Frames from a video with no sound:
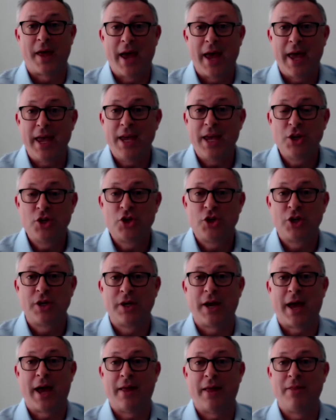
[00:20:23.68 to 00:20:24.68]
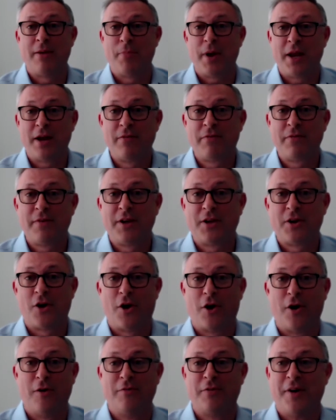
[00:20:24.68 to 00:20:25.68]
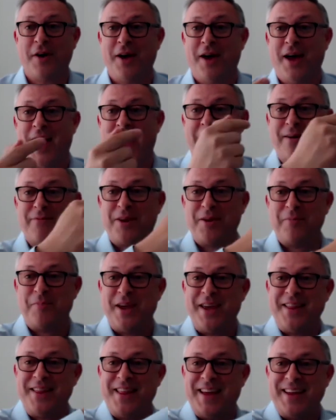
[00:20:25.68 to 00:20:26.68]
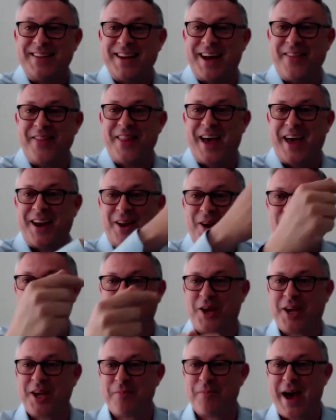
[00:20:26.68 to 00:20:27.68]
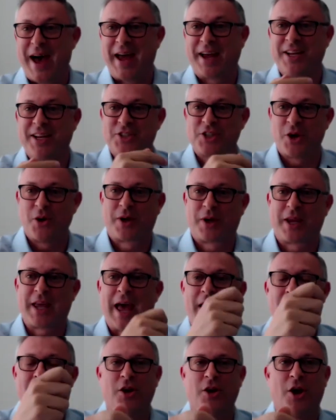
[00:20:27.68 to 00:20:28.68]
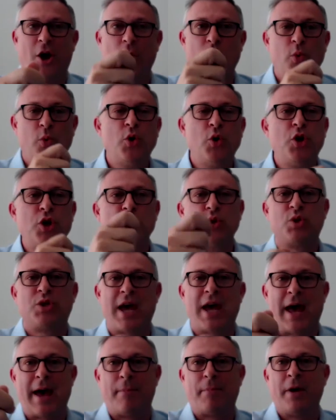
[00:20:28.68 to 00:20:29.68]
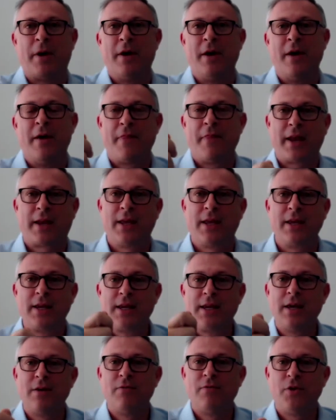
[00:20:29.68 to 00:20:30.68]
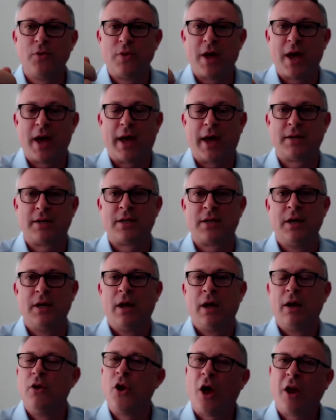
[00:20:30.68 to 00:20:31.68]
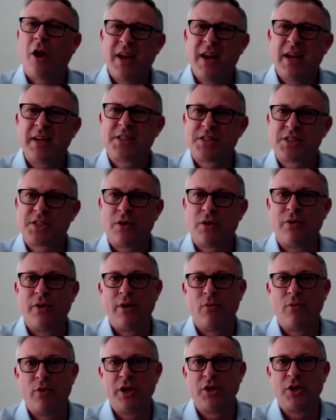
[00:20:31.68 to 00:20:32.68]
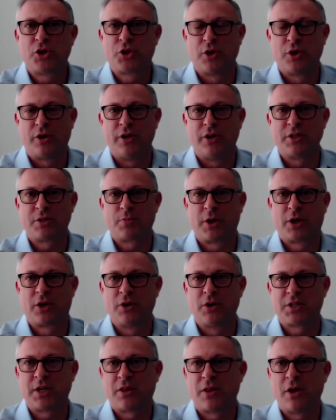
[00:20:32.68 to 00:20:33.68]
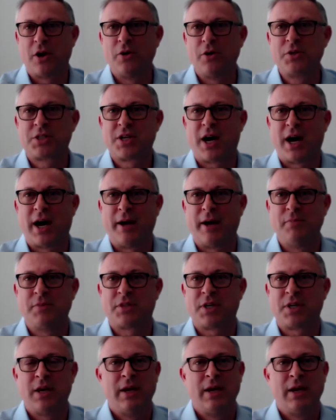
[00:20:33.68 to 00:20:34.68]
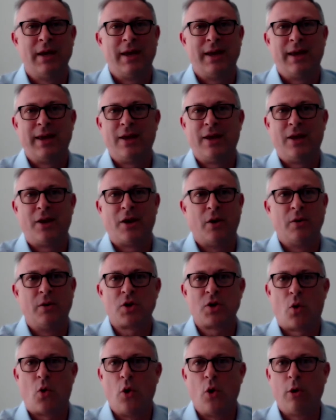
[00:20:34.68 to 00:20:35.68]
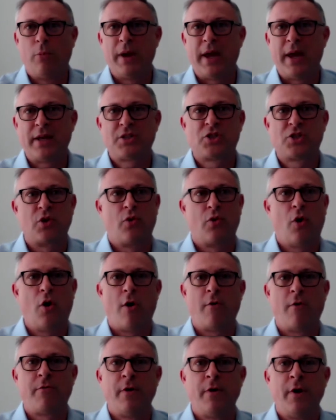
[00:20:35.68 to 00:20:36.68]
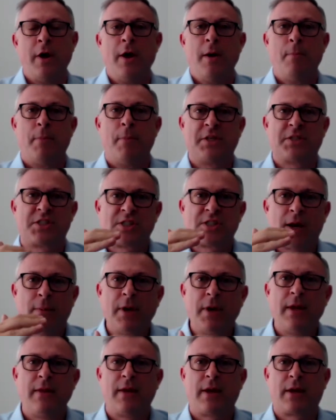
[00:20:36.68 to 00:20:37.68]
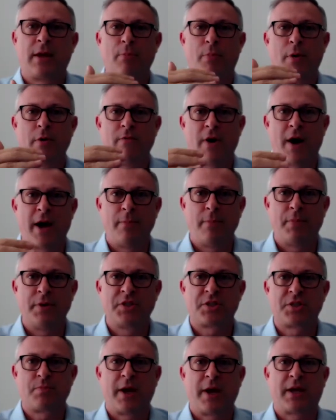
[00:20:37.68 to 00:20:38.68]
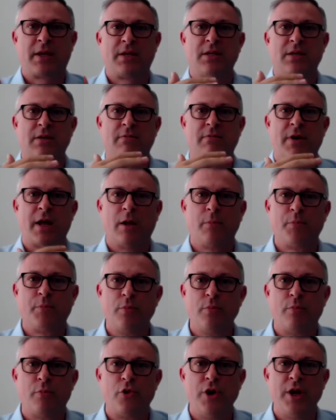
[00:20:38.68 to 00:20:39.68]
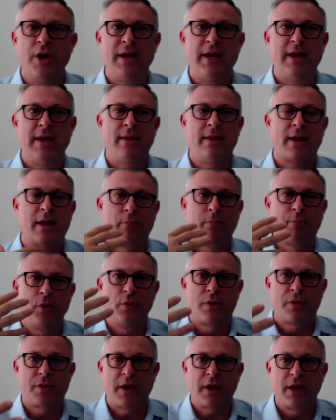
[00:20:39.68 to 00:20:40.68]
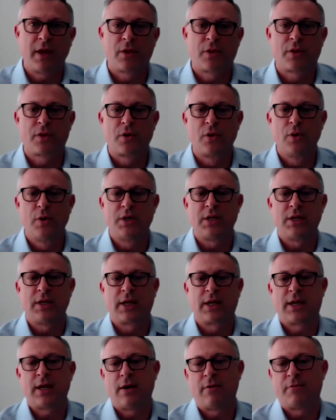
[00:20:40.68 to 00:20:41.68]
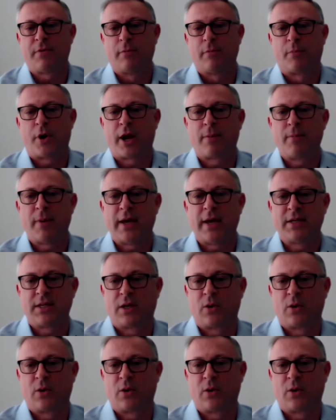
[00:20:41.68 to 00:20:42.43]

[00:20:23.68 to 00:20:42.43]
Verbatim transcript: age and the benefit of having been there, done that, and looking back. And so, right. can, you know, who do you tap that can give you that? Not necessarily reassurance, because yeah. at those times, you know, it's all bets are off. But somebody that can provide perspective, help you breathe, help mm. you think through it in a careful, pragmatic